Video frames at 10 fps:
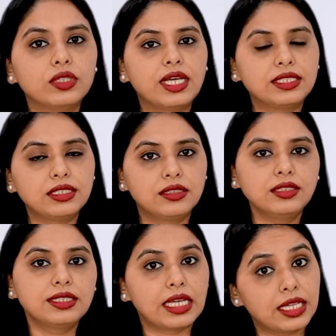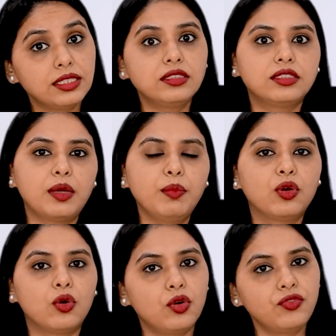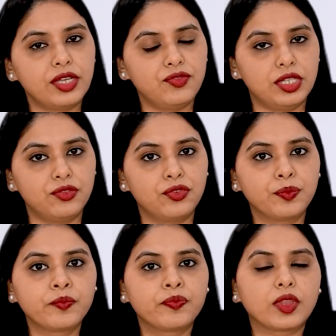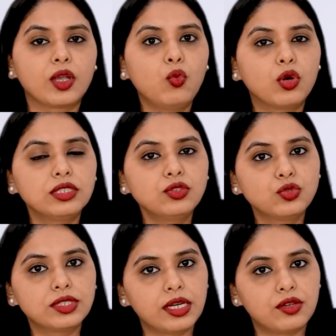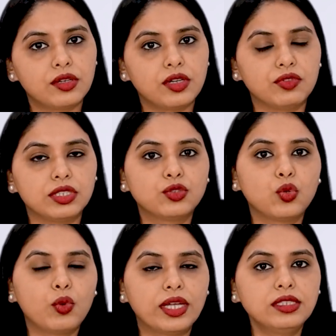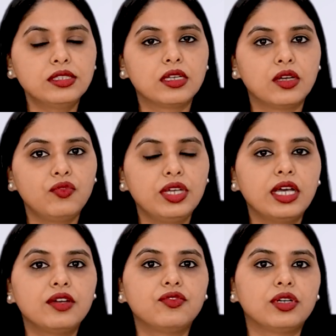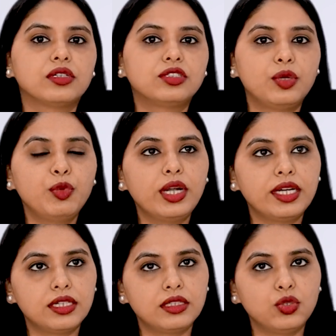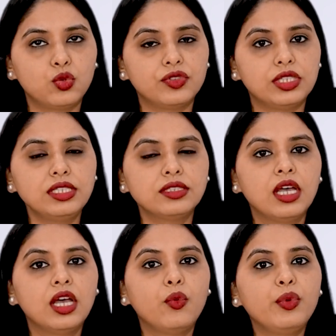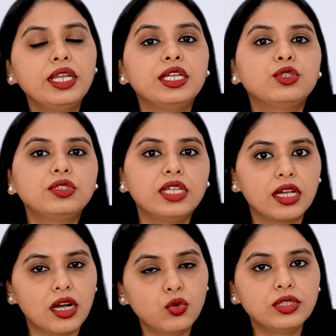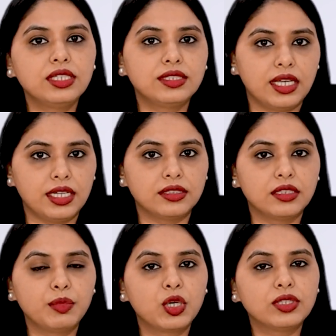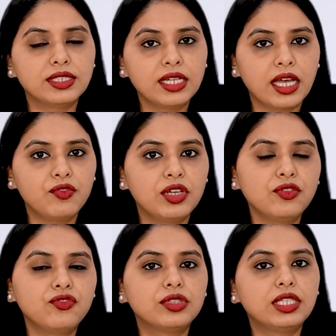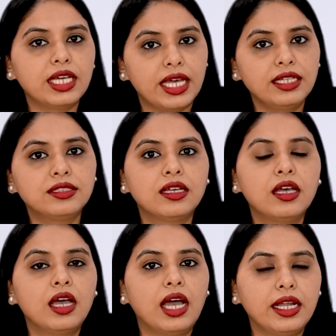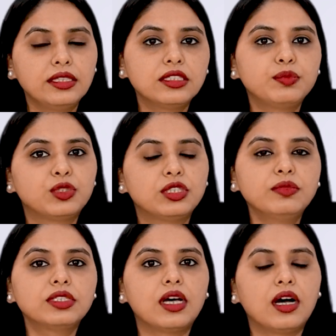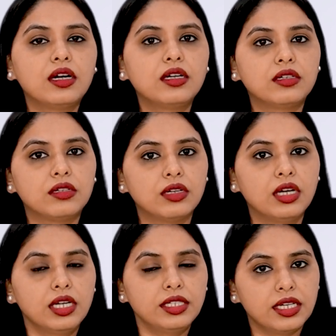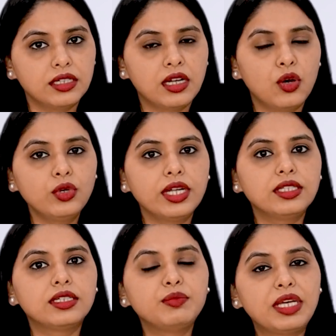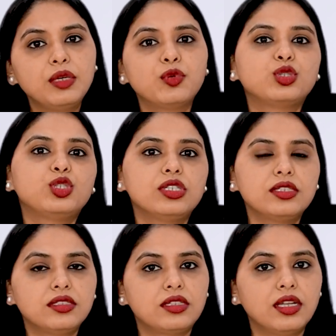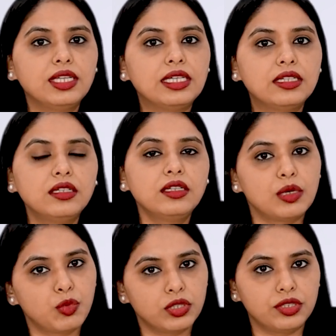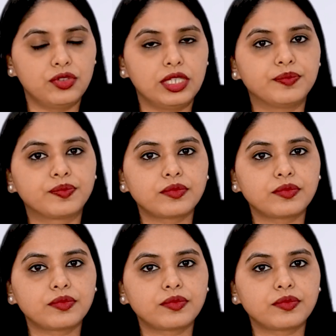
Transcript: That is the second step of IVF. Now what is oocyte retrieval? So once we have stimulated the ovaries, we need to take out these eggs because in IVF the eggs and the sperms are uh, taken out and the remaining procedure is done in a laboratory.